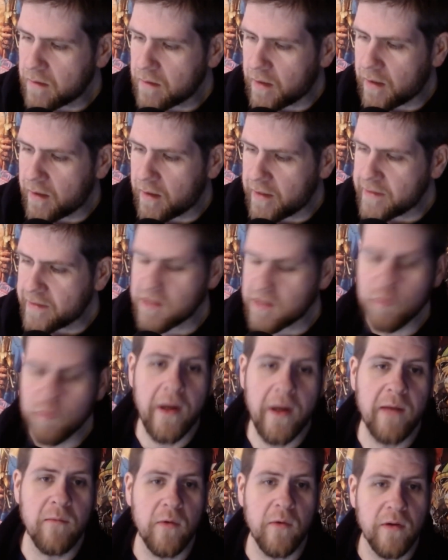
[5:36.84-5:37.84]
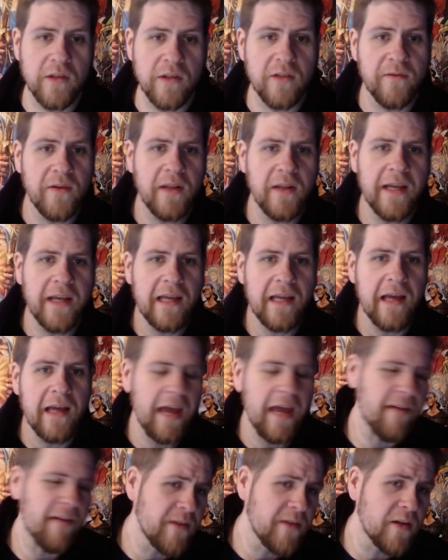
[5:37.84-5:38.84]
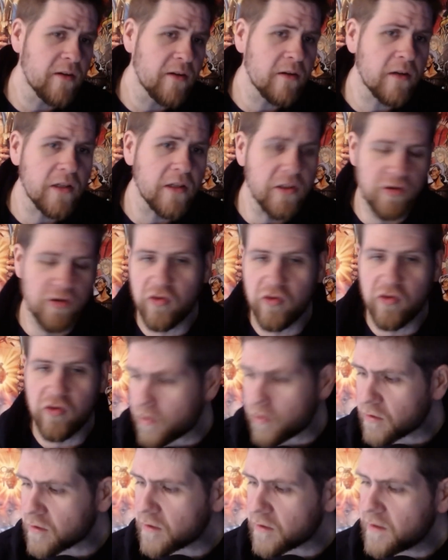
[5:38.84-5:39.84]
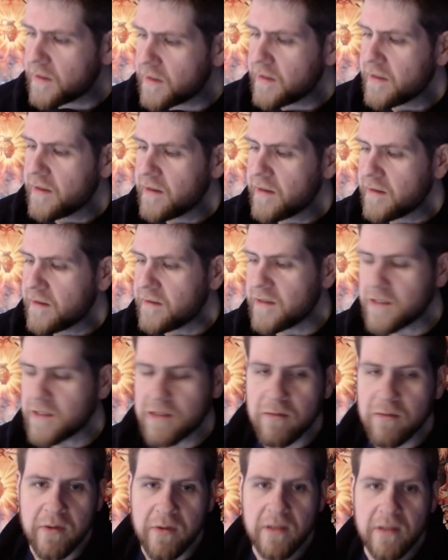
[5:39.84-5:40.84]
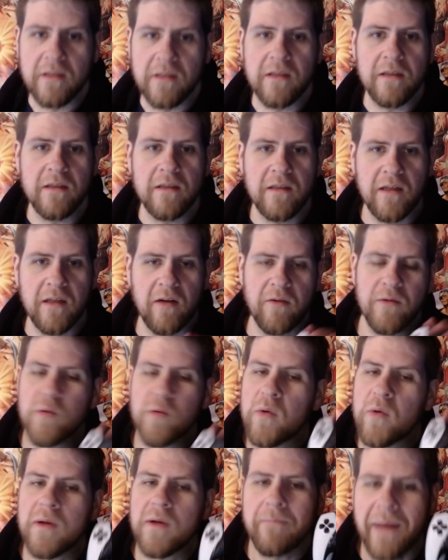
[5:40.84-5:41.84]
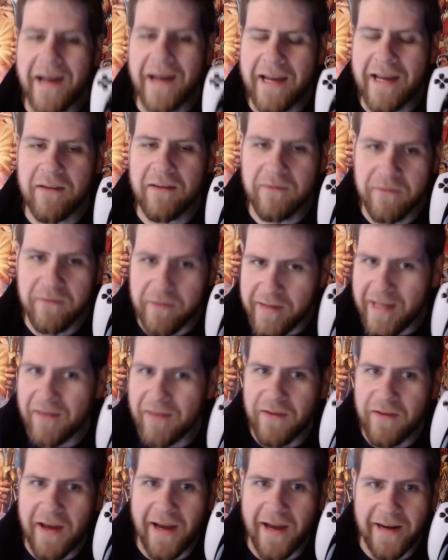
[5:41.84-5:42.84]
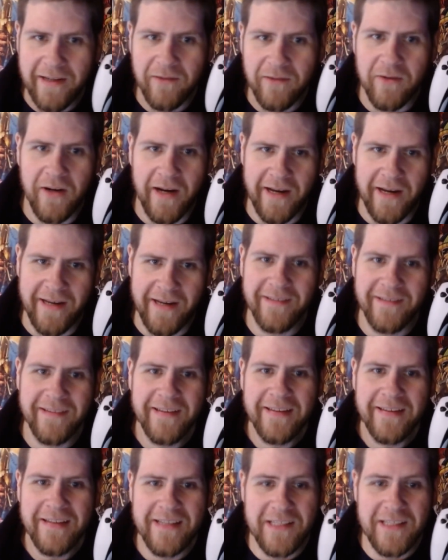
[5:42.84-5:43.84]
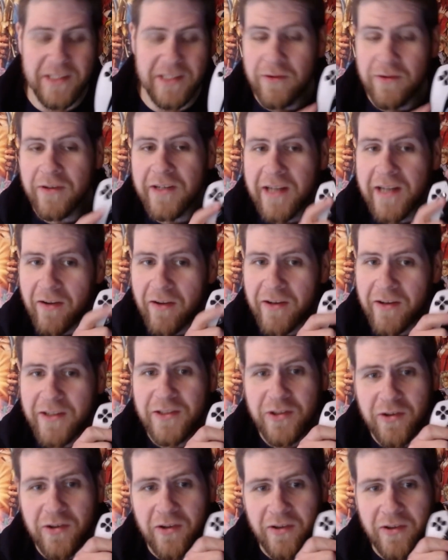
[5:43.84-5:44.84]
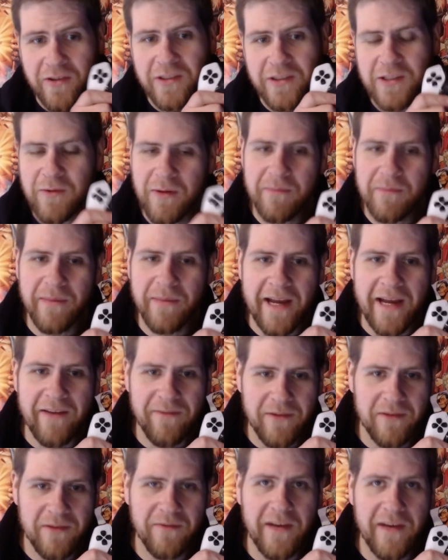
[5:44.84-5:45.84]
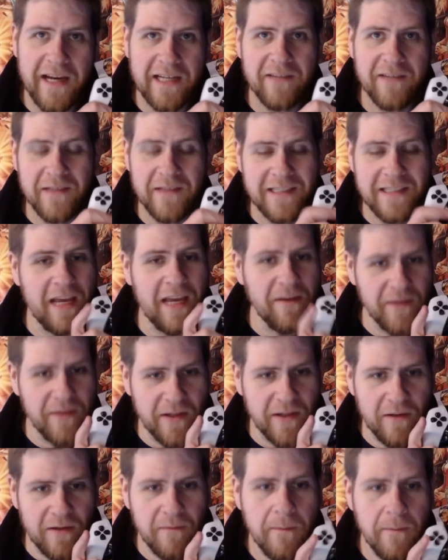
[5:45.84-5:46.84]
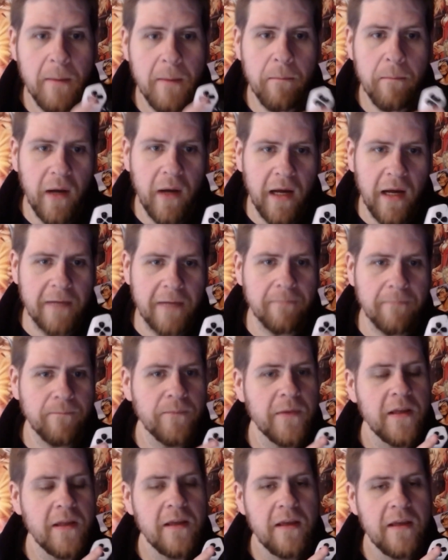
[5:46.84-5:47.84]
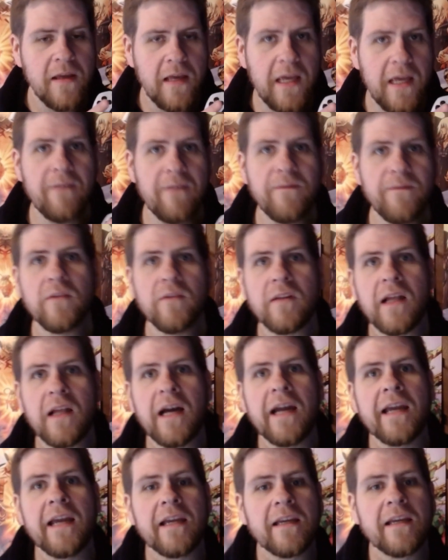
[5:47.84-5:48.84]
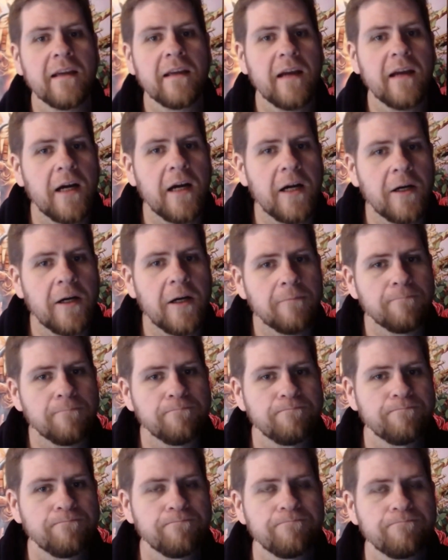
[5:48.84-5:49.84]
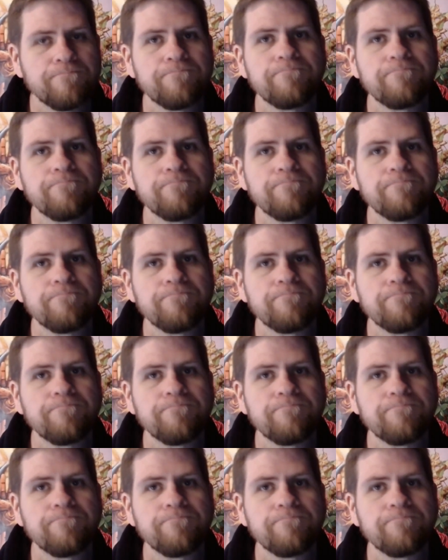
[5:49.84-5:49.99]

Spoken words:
it does way more. So if you like a heavier controller, this would, you wouldn't buy it for that fact, right? It's a $200 controller, so you wouldn't buy it for the fact of it's heavier. But if you like, that